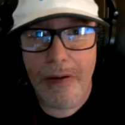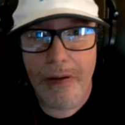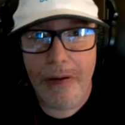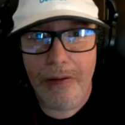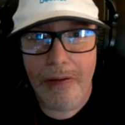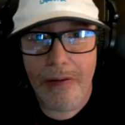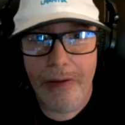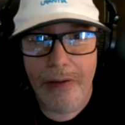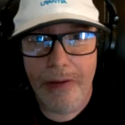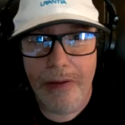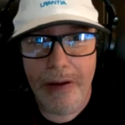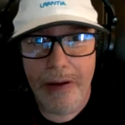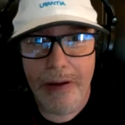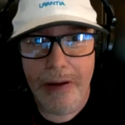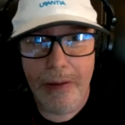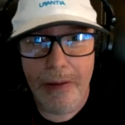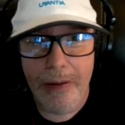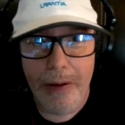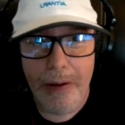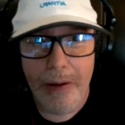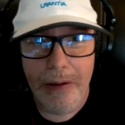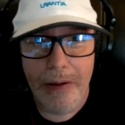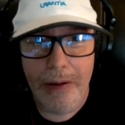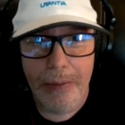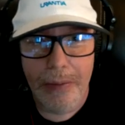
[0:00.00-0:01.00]
video
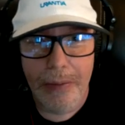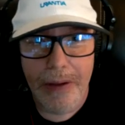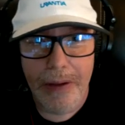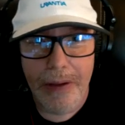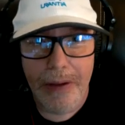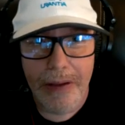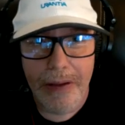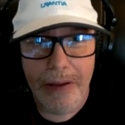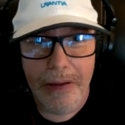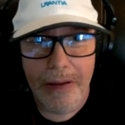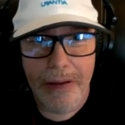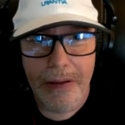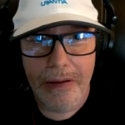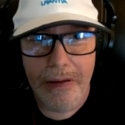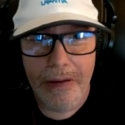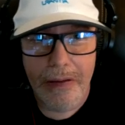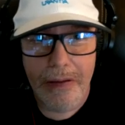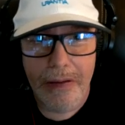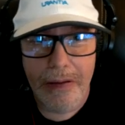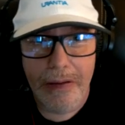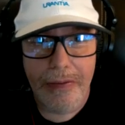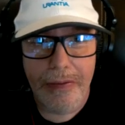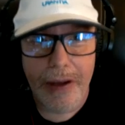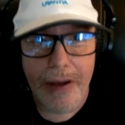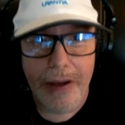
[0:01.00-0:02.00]
where you played the
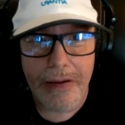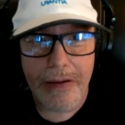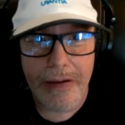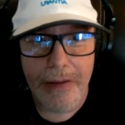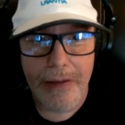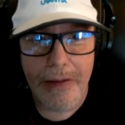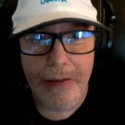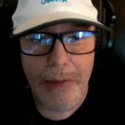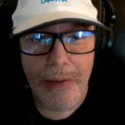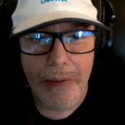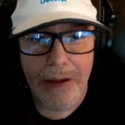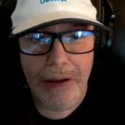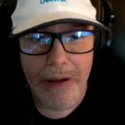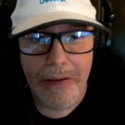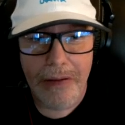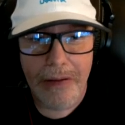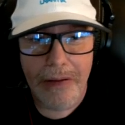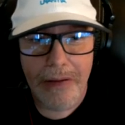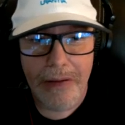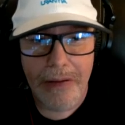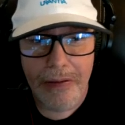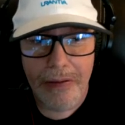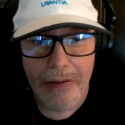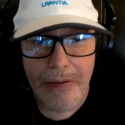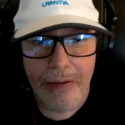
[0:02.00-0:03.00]
facsimile of
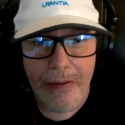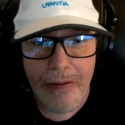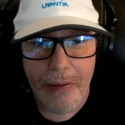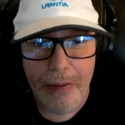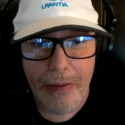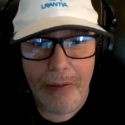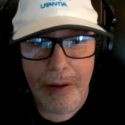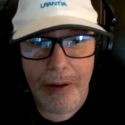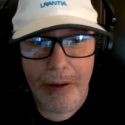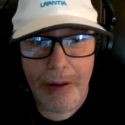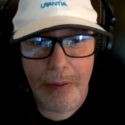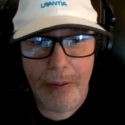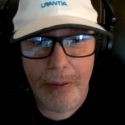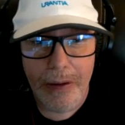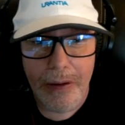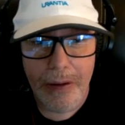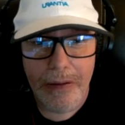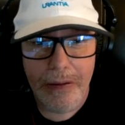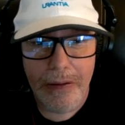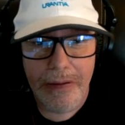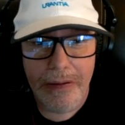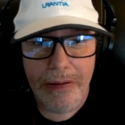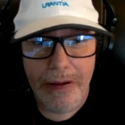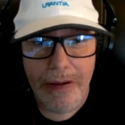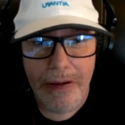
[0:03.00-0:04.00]
what it
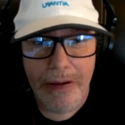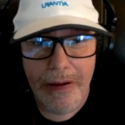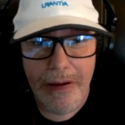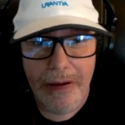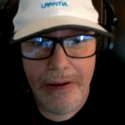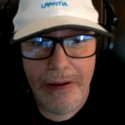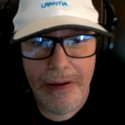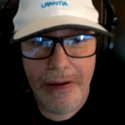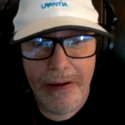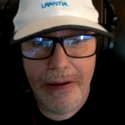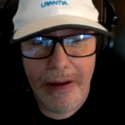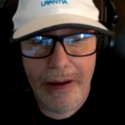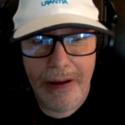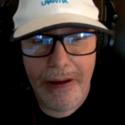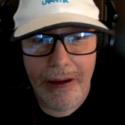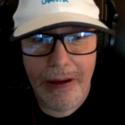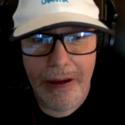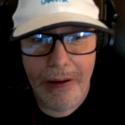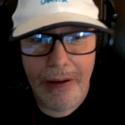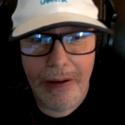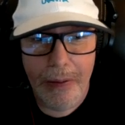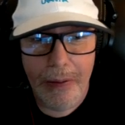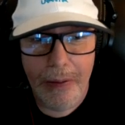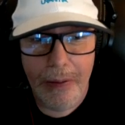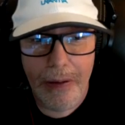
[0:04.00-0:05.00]
was. And
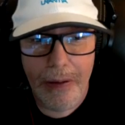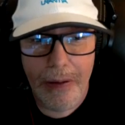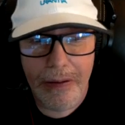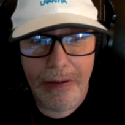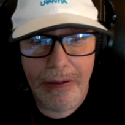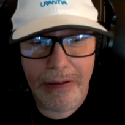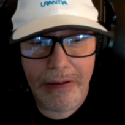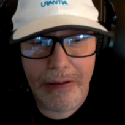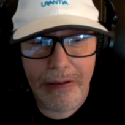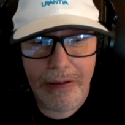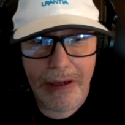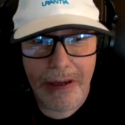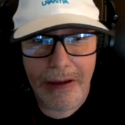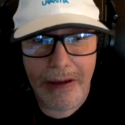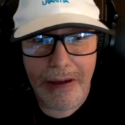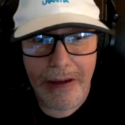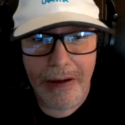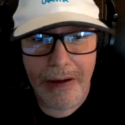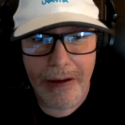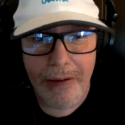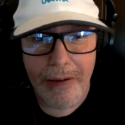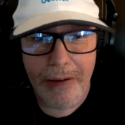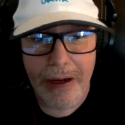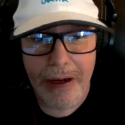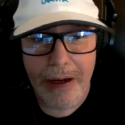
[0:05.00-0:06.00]
just out of
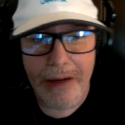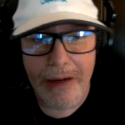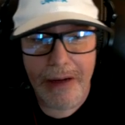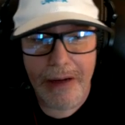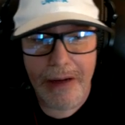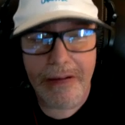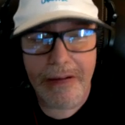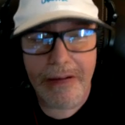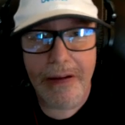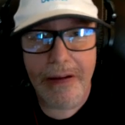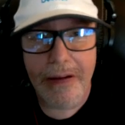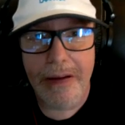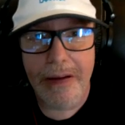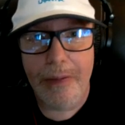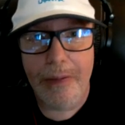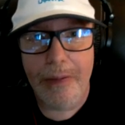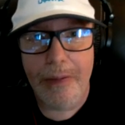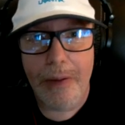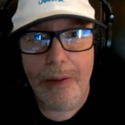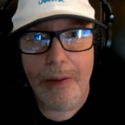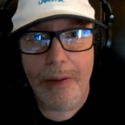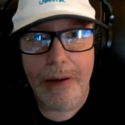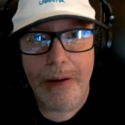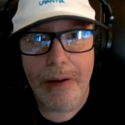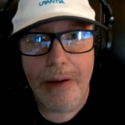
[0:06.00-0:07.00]
curiosity,
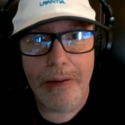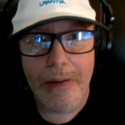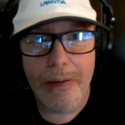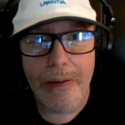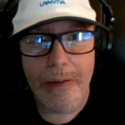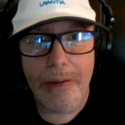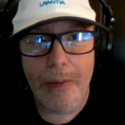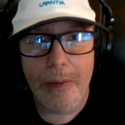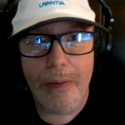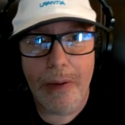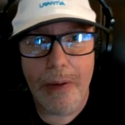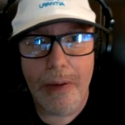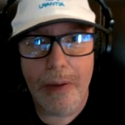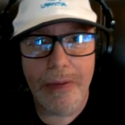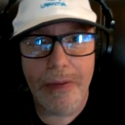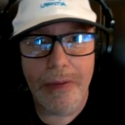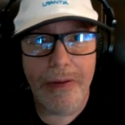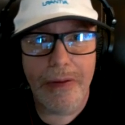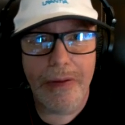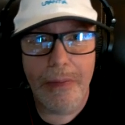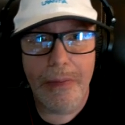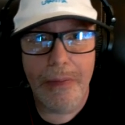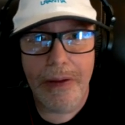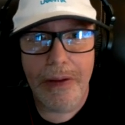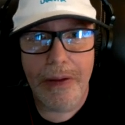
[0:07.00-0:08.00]
what was
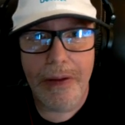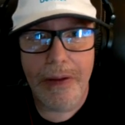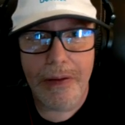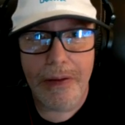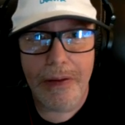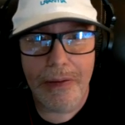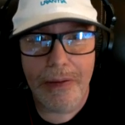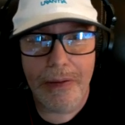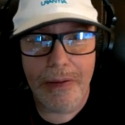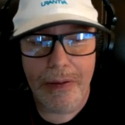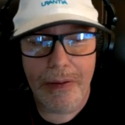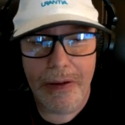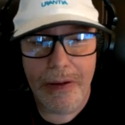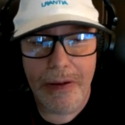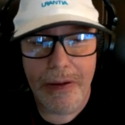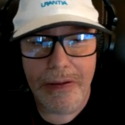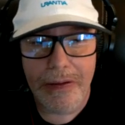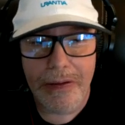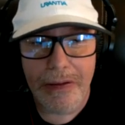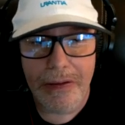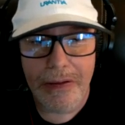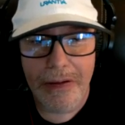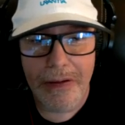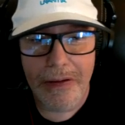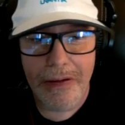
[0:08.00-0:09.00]
the mythical creature